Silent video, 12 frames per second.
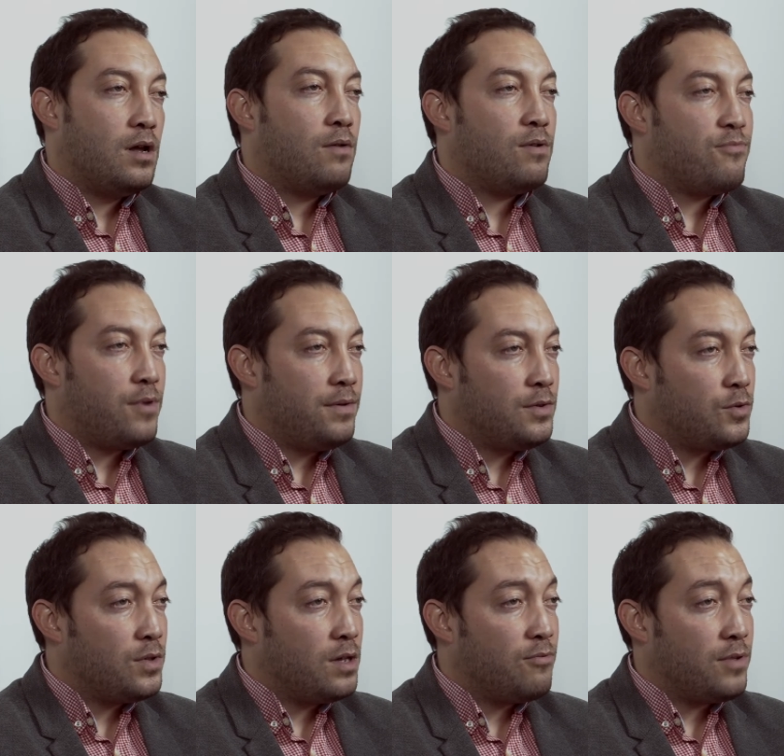referring to
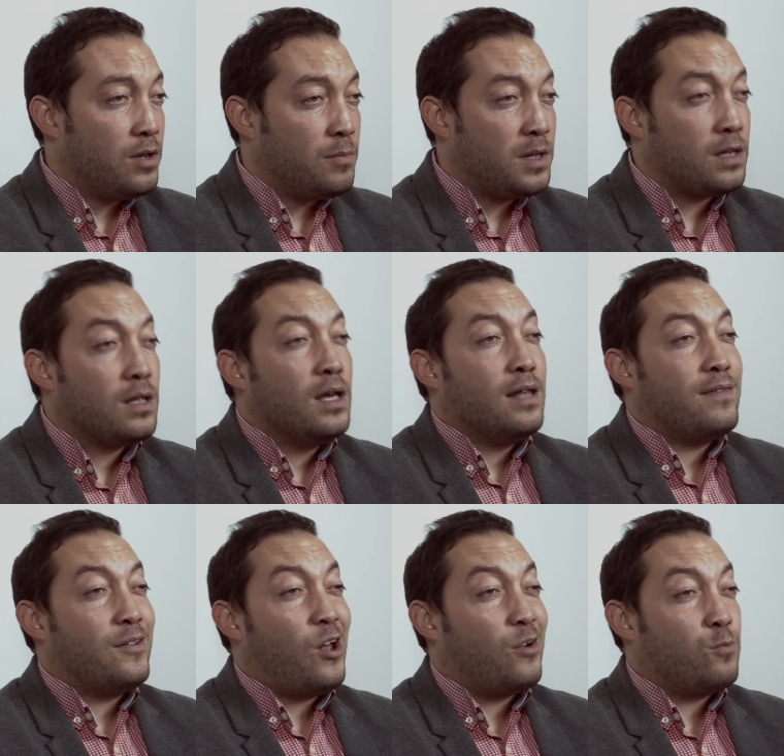the phenomena
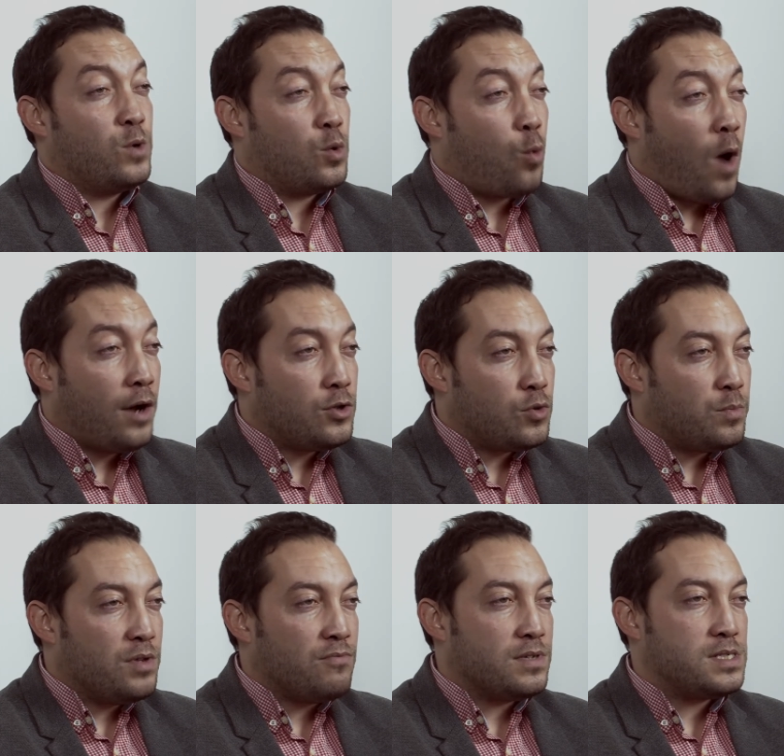that are required to be
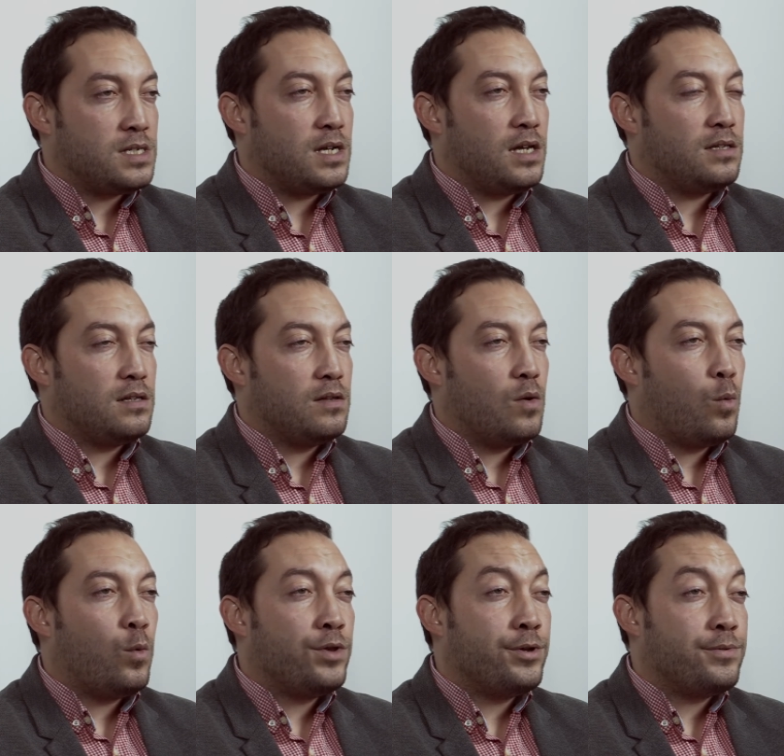investigated,
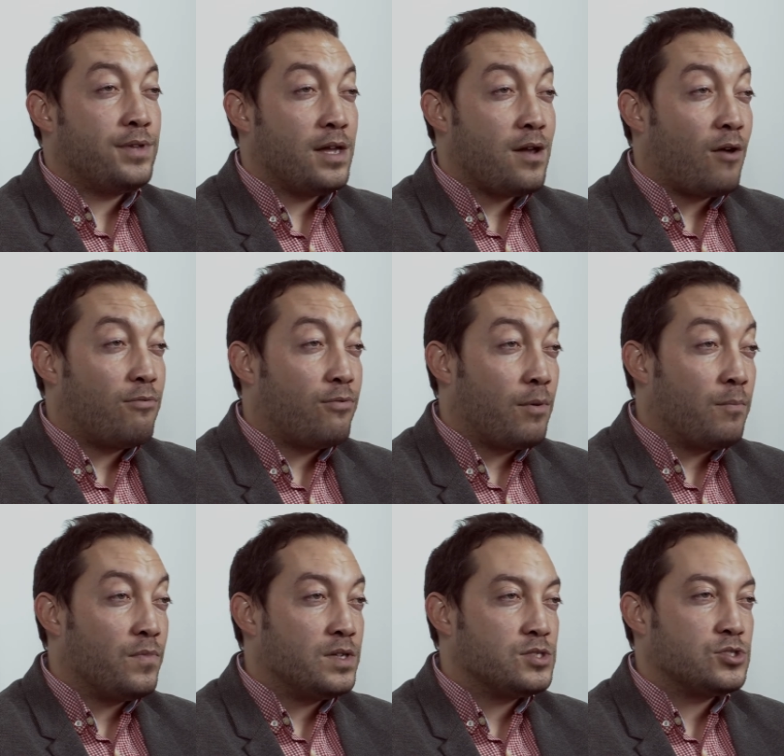whether they are from
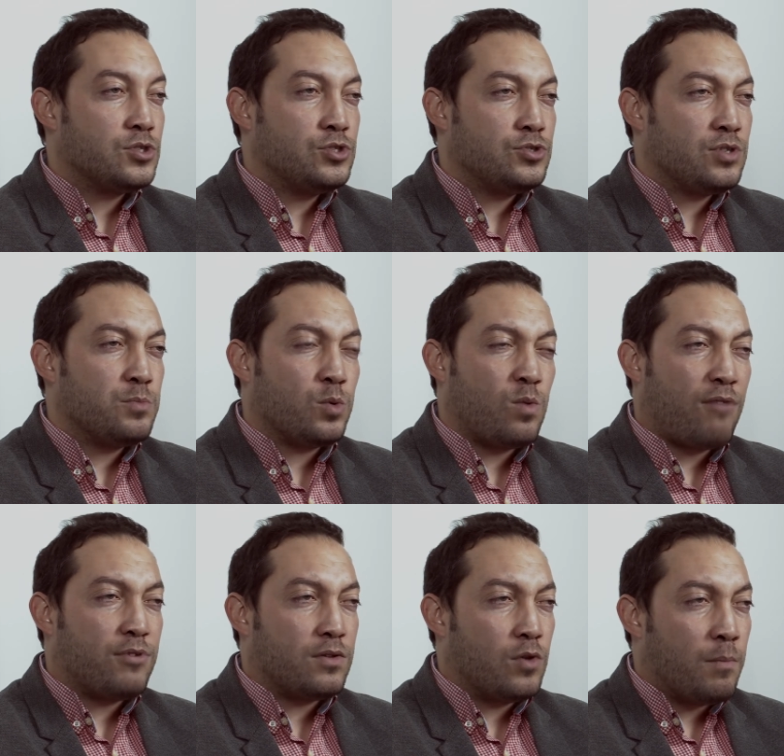the
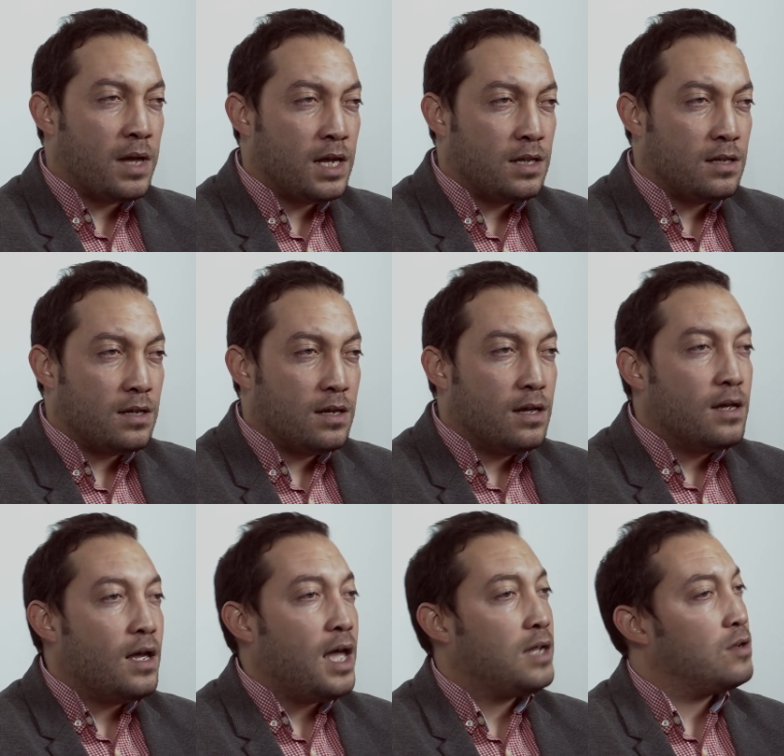socio-demographic domain,
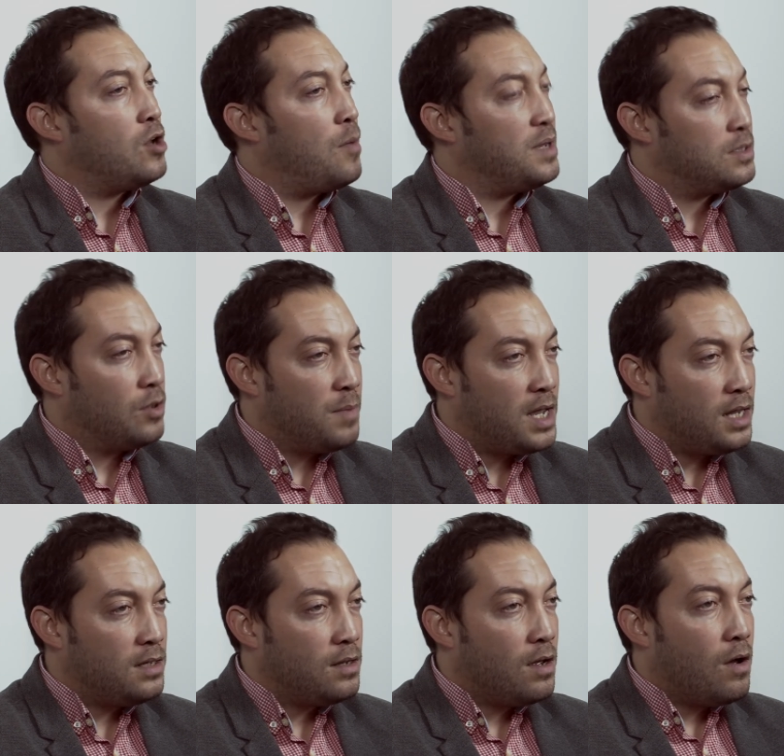economic domain,